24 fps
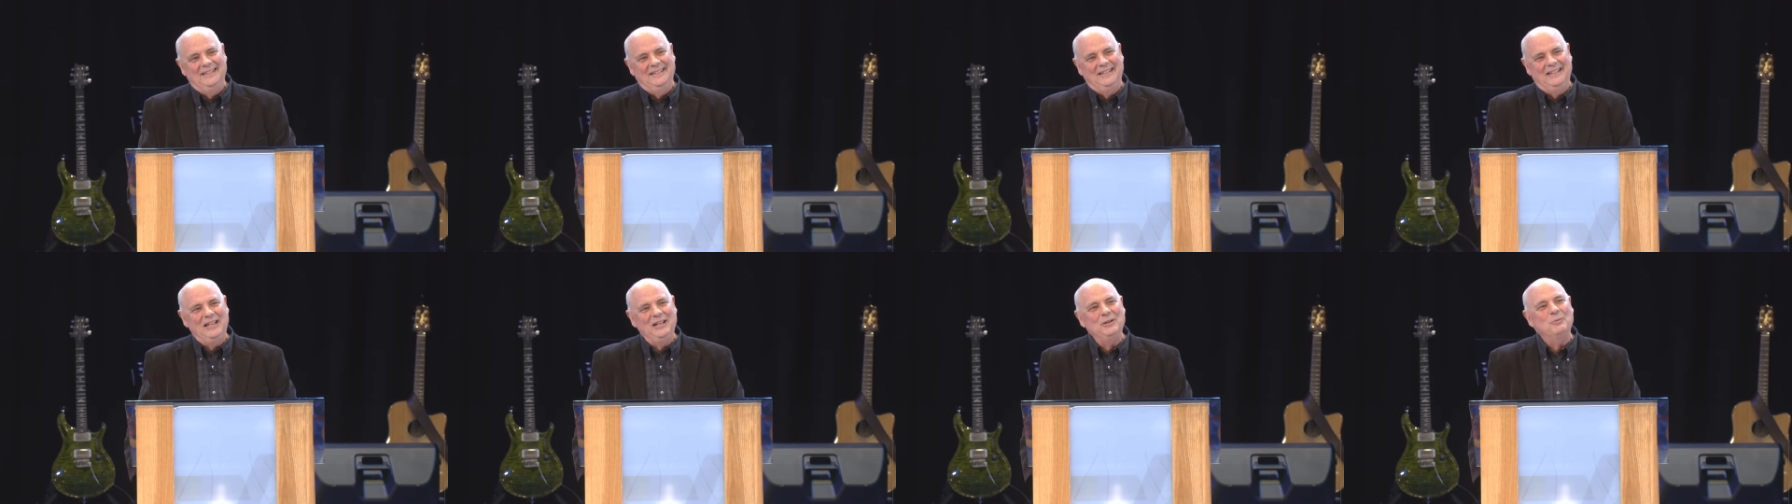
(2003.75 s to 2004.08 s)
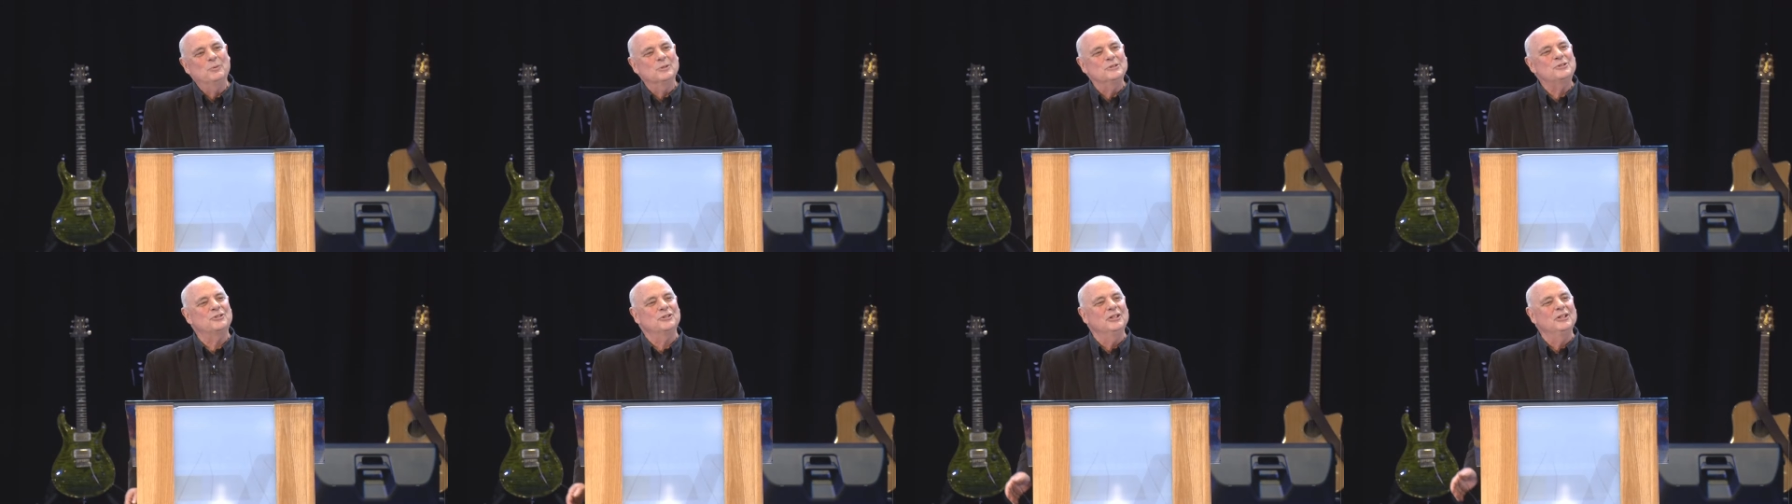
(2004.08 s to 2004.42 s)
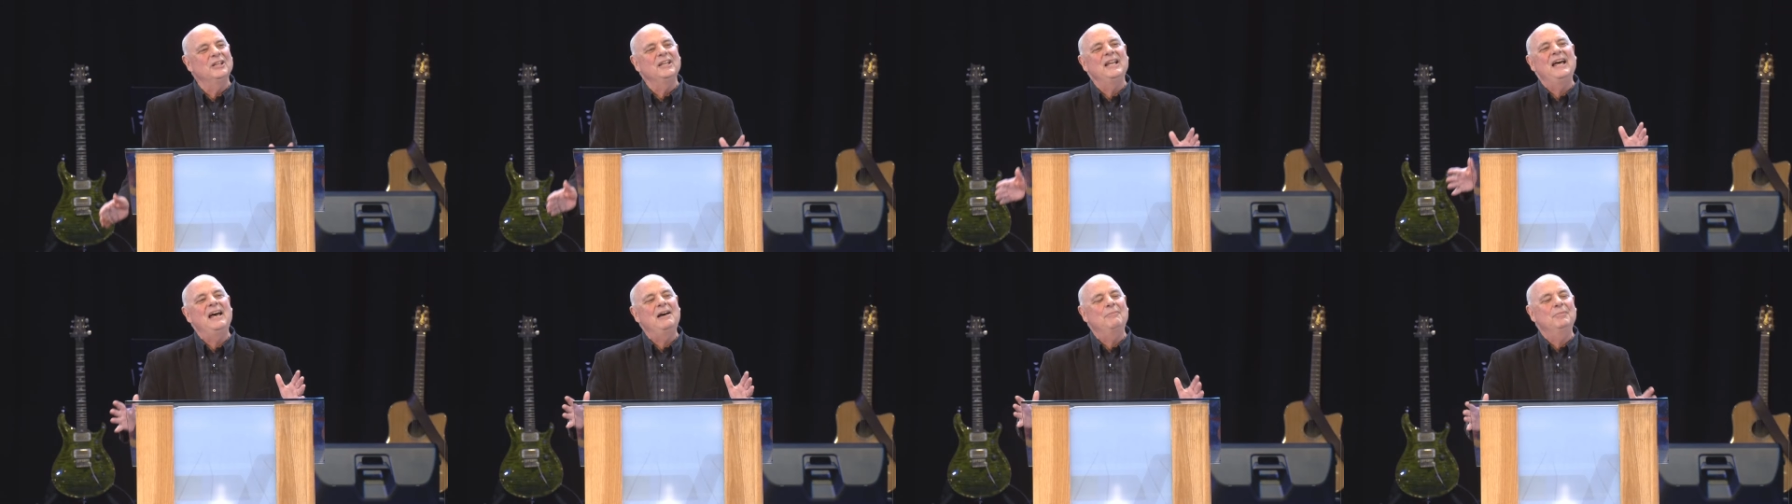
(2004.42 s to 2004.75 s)
He was the
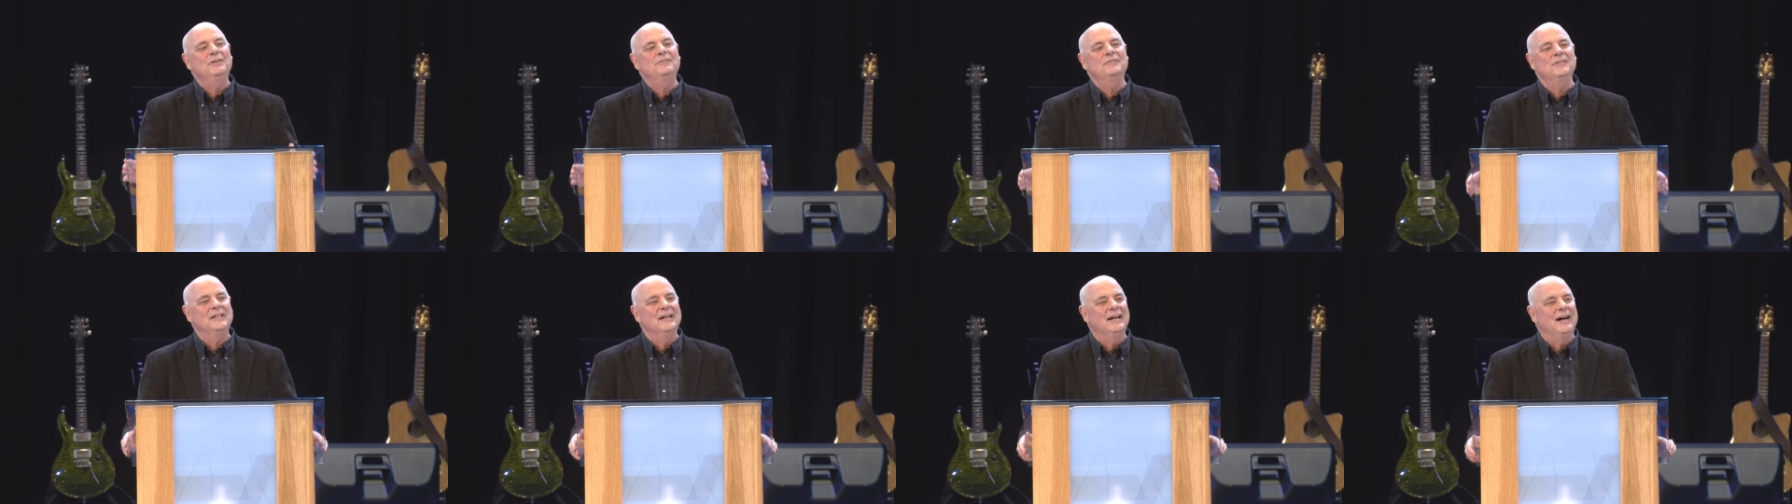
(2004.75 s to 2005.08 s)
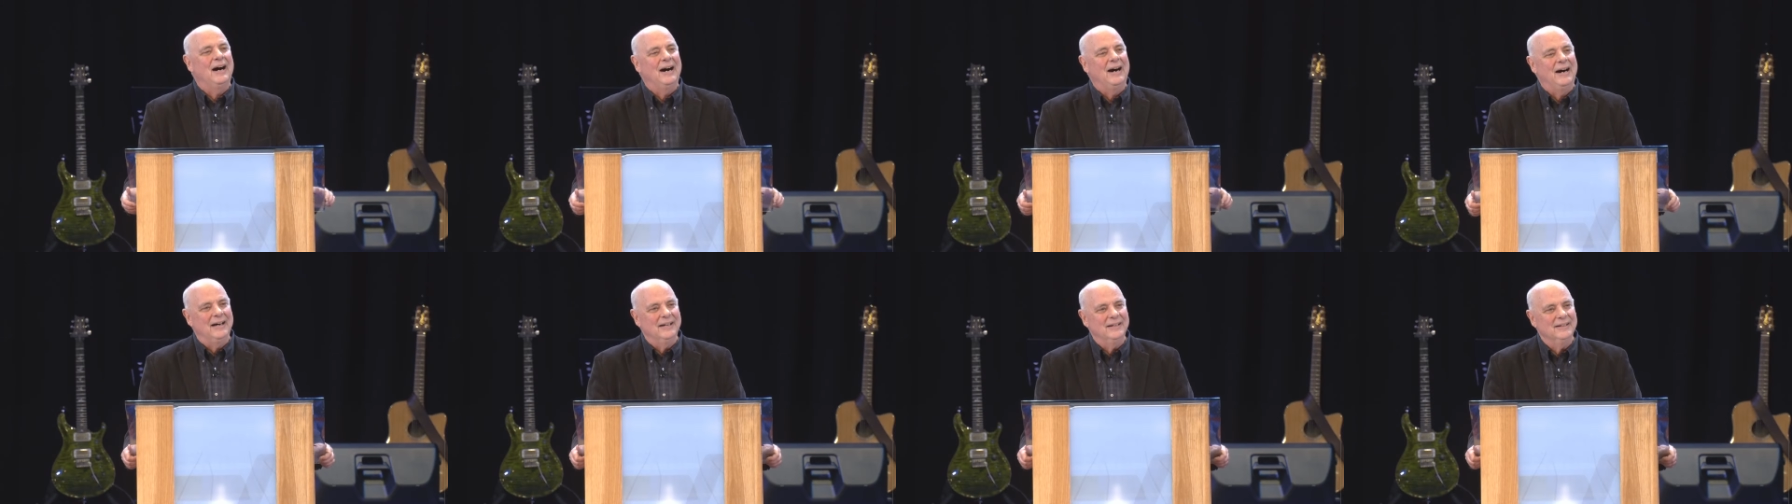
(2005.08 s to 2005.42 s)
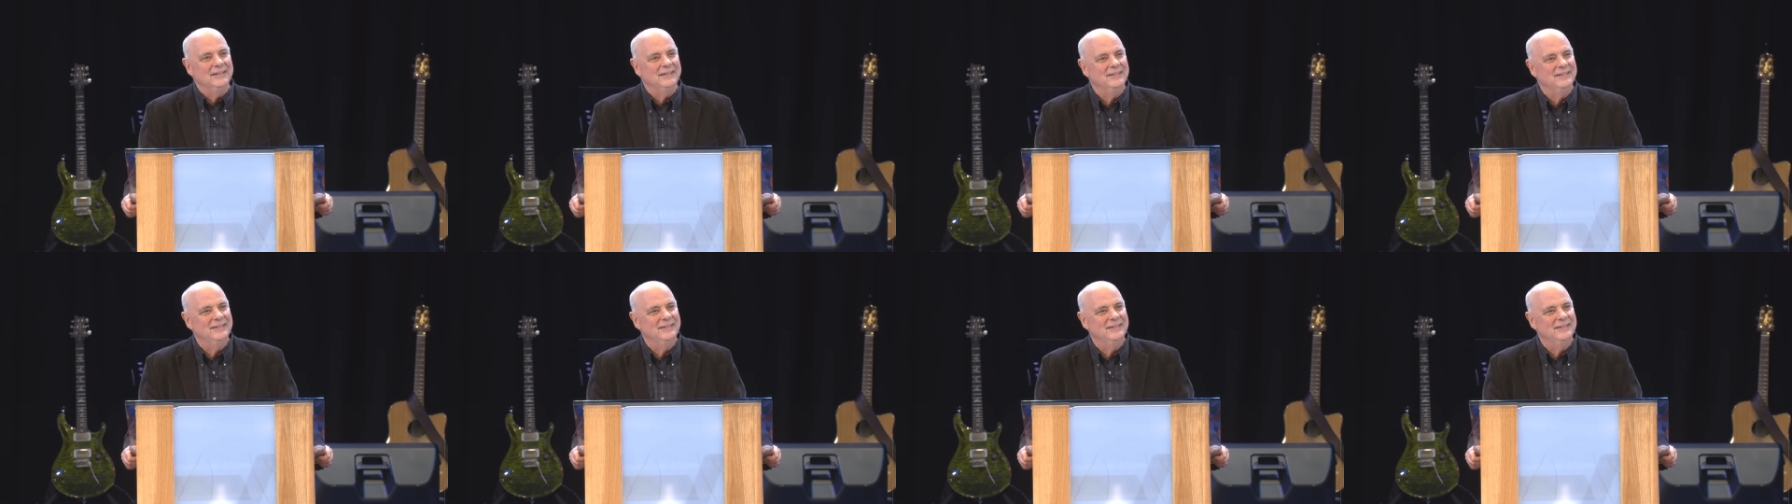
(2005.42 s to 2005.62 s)
Lamb of God